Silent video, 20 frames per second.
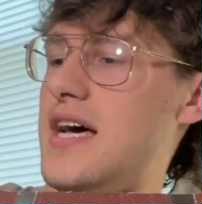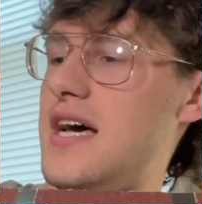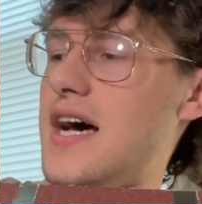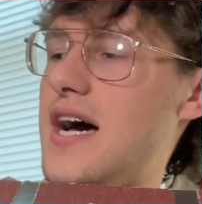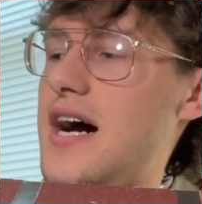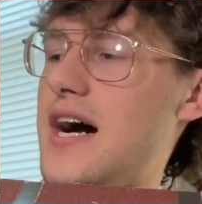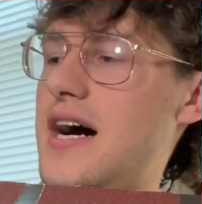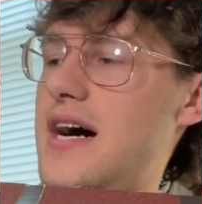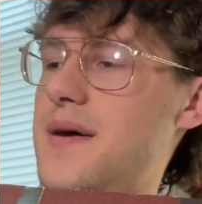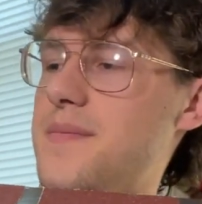
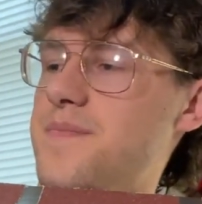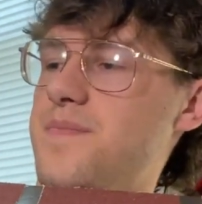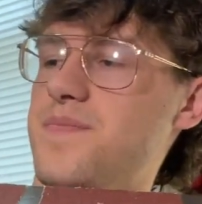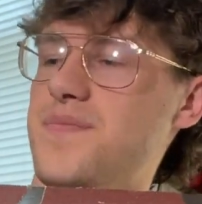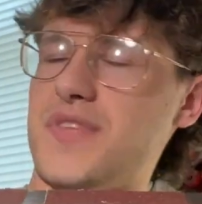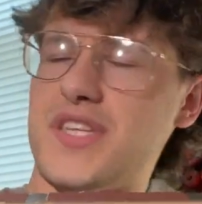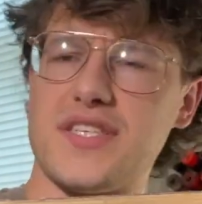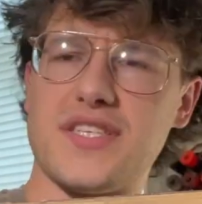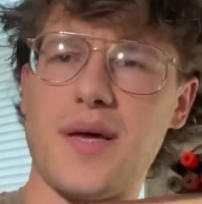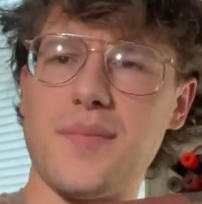
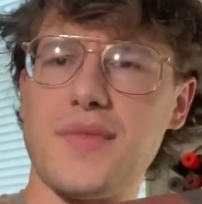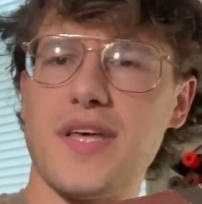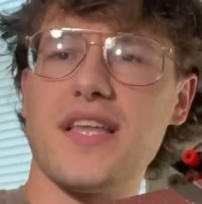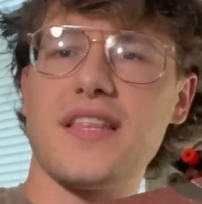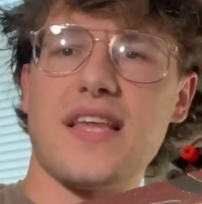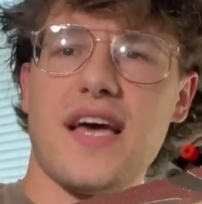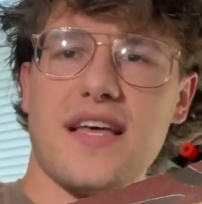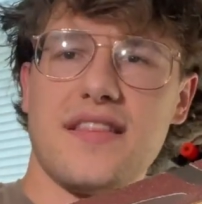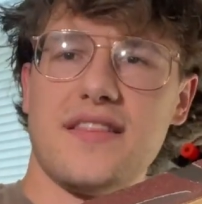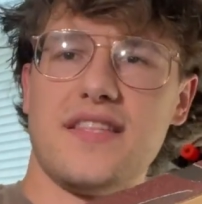
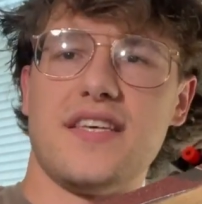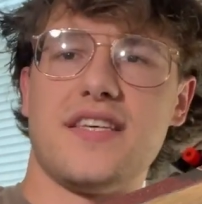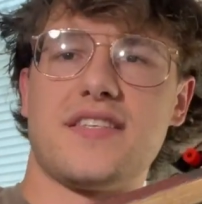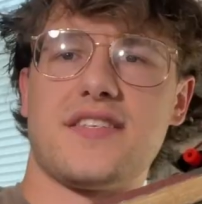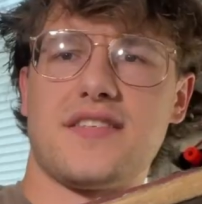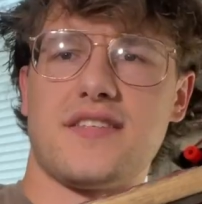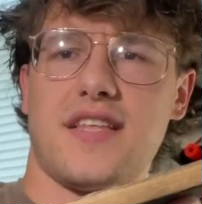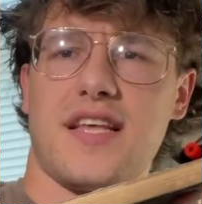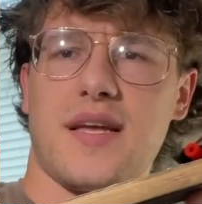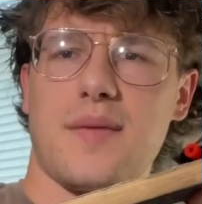Something that
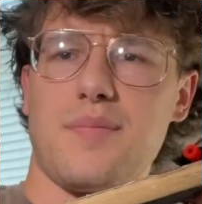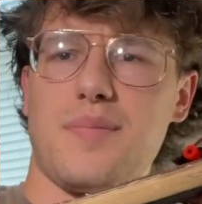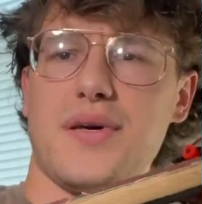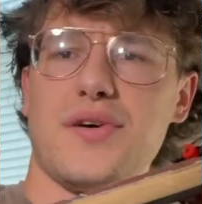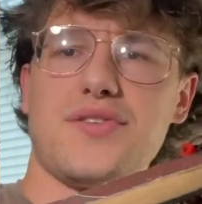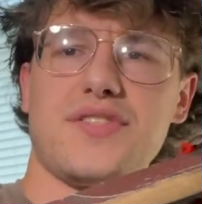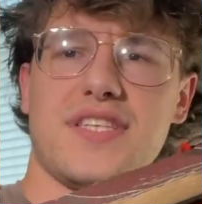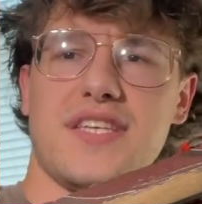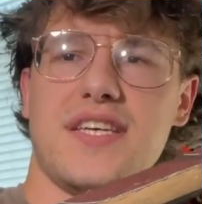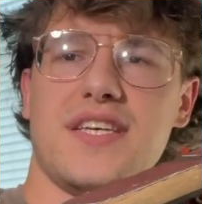this like
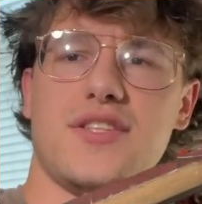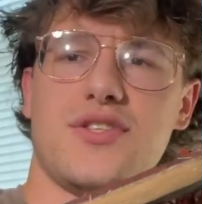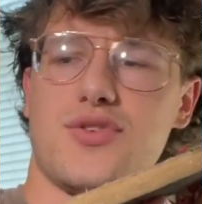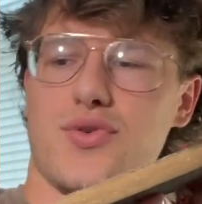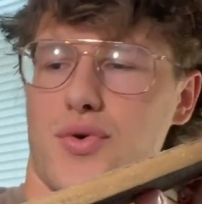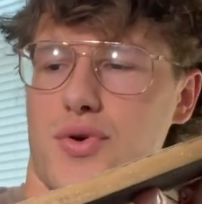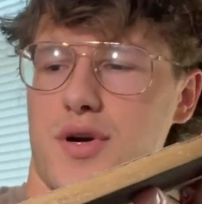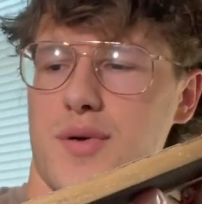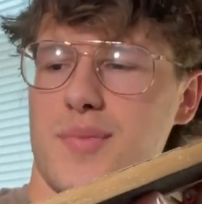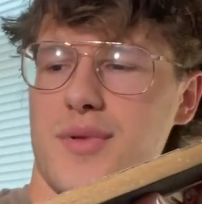built-in
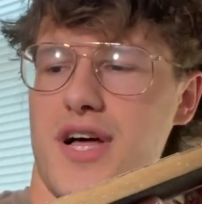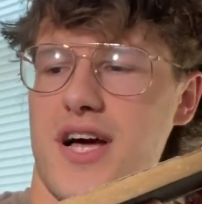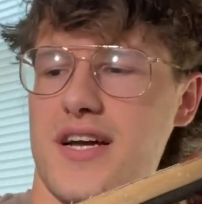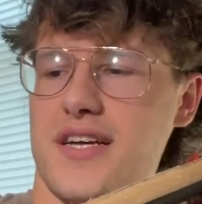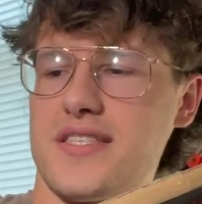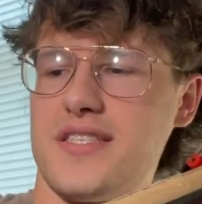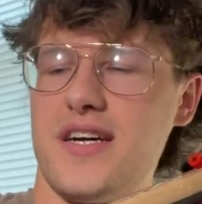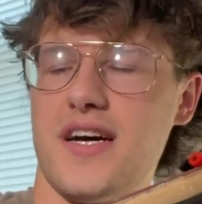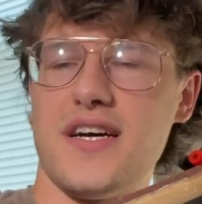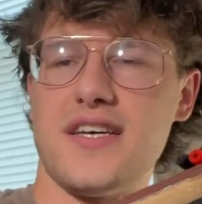torque
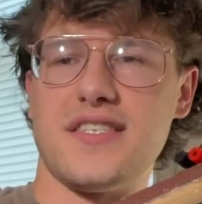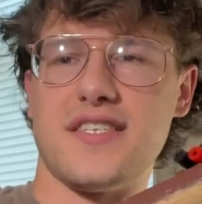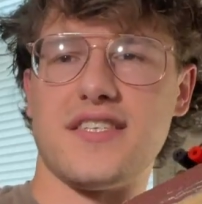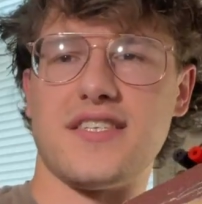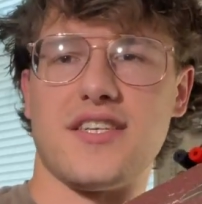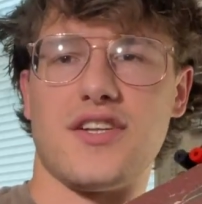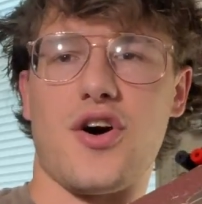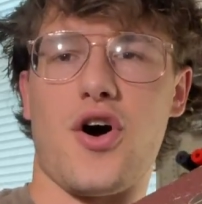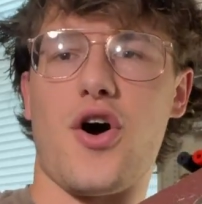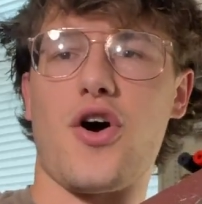block does
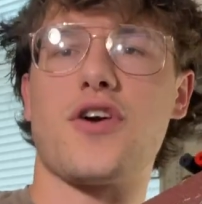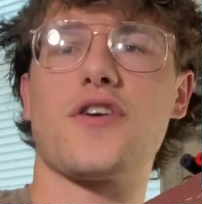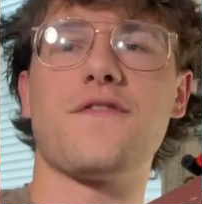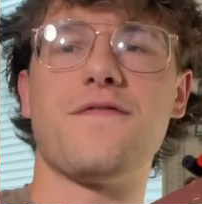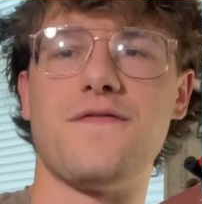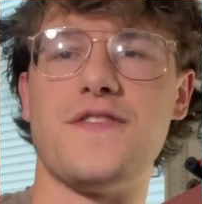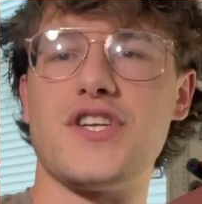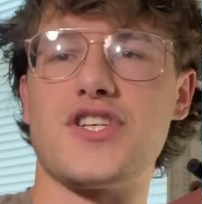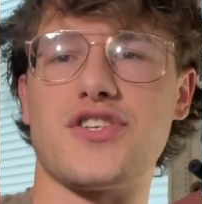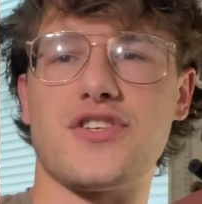is it
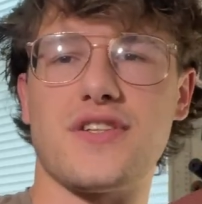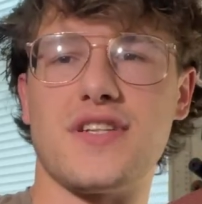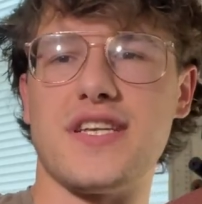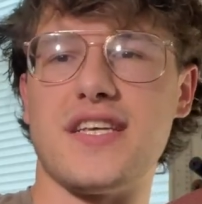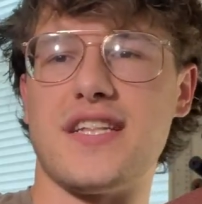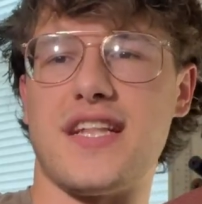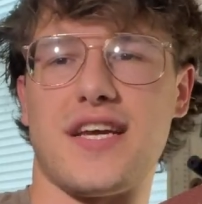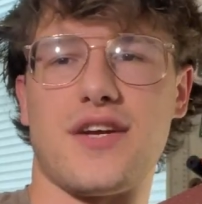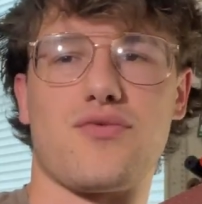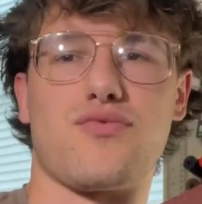
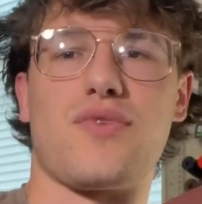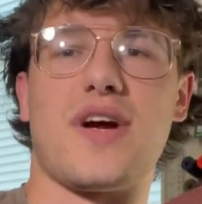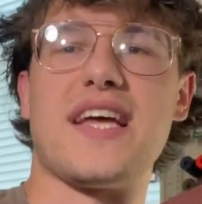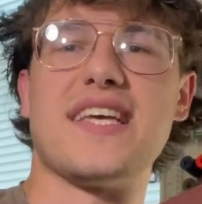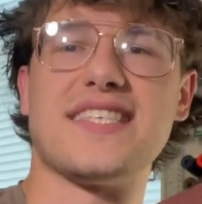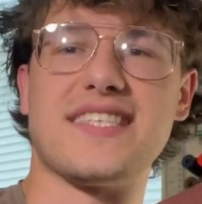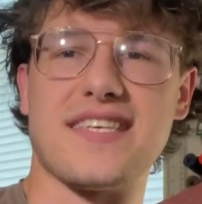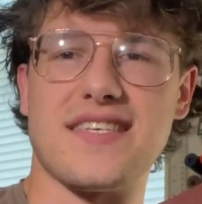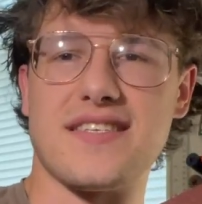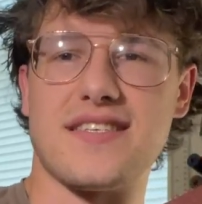artificially like
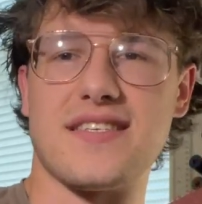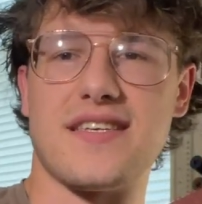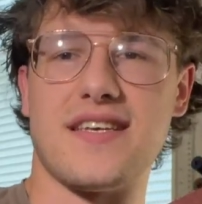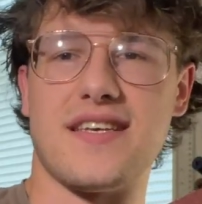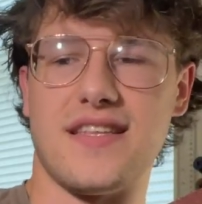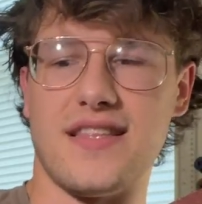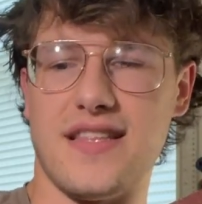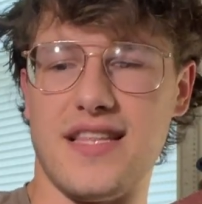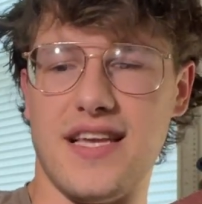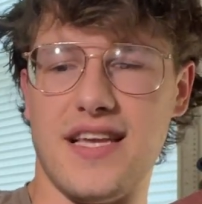raises
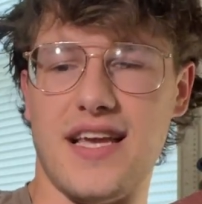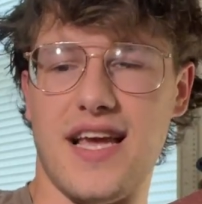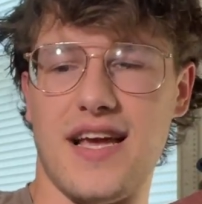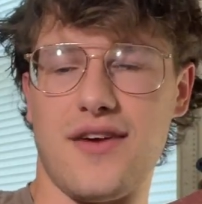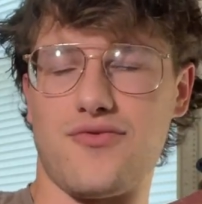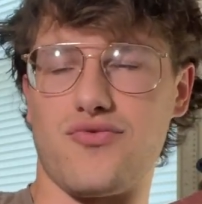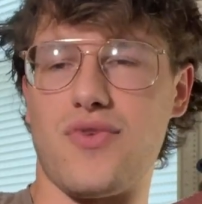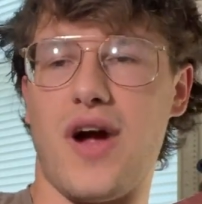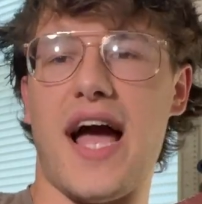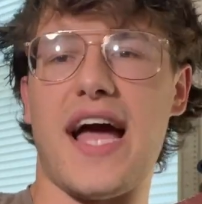the
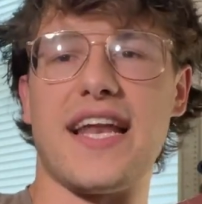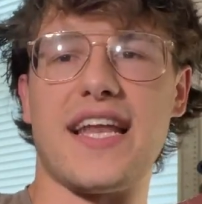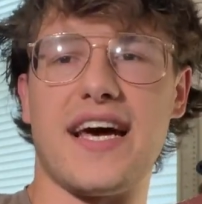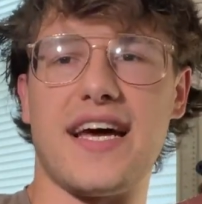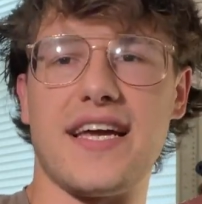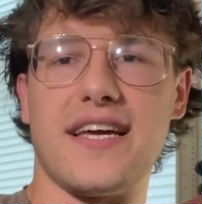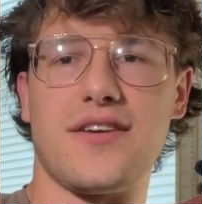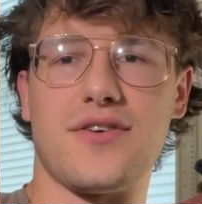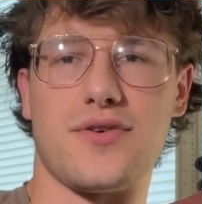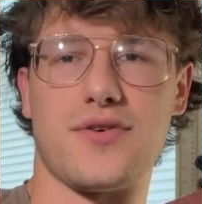ride
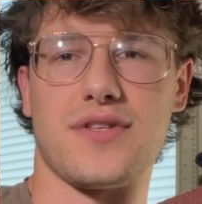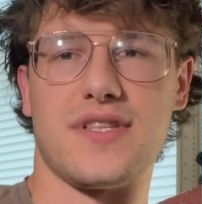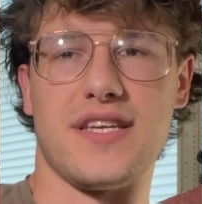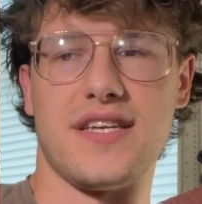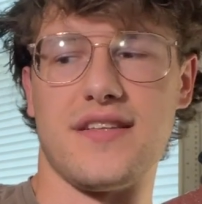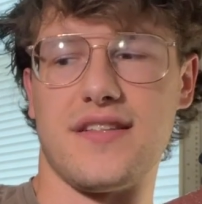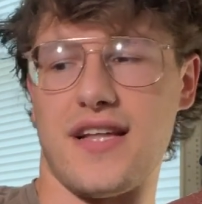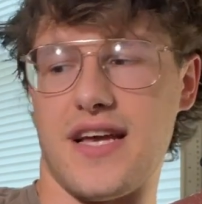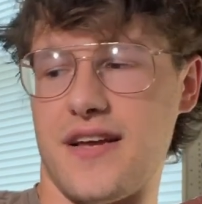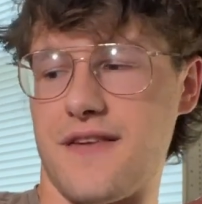height or
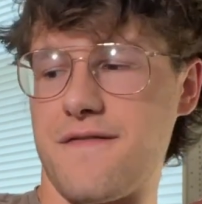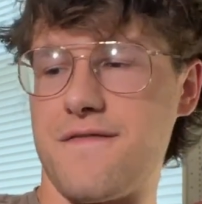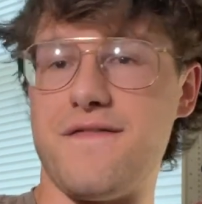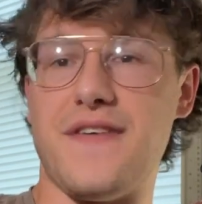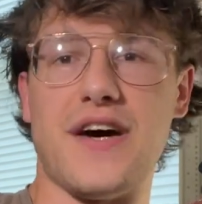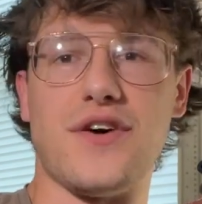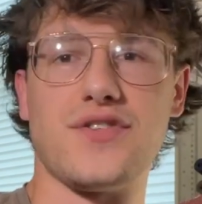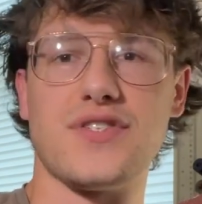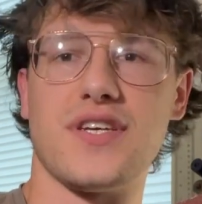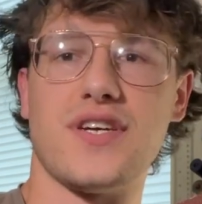the like
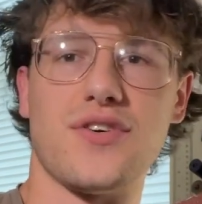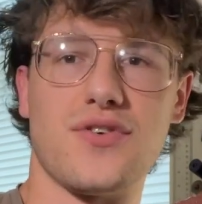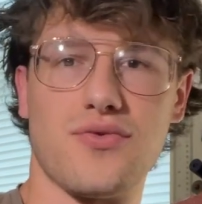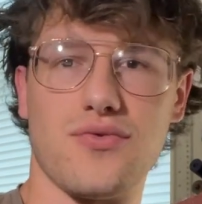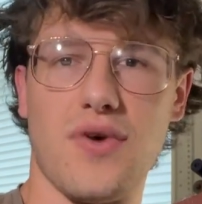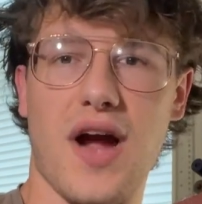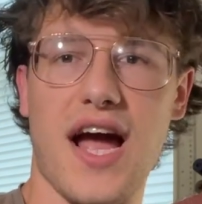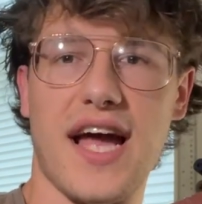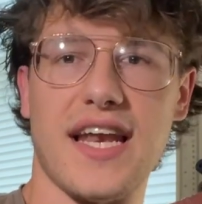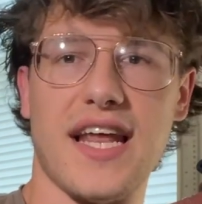felt
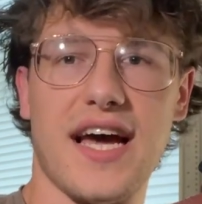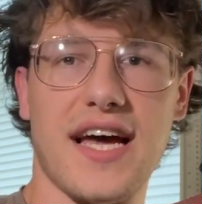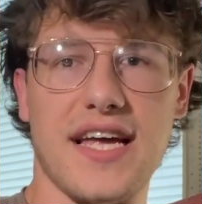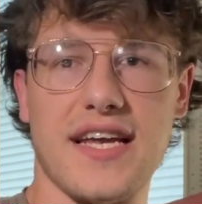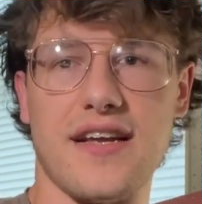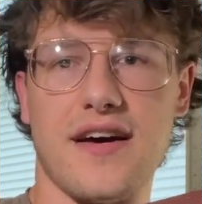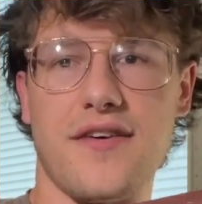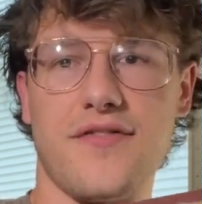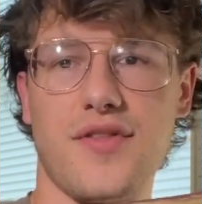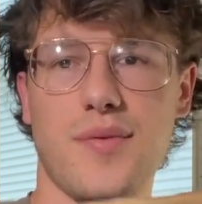ride
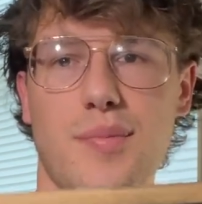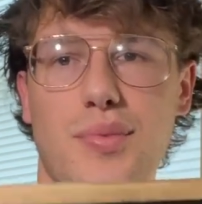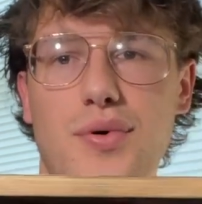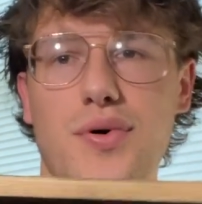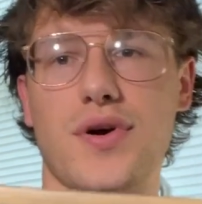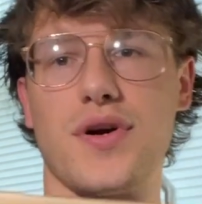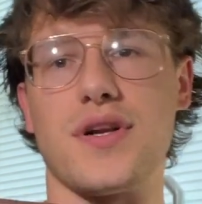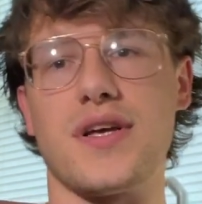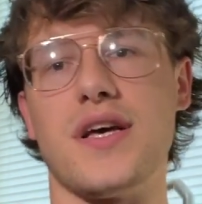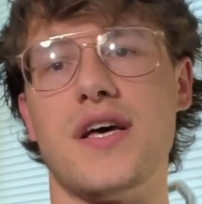height of the
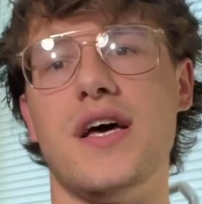board.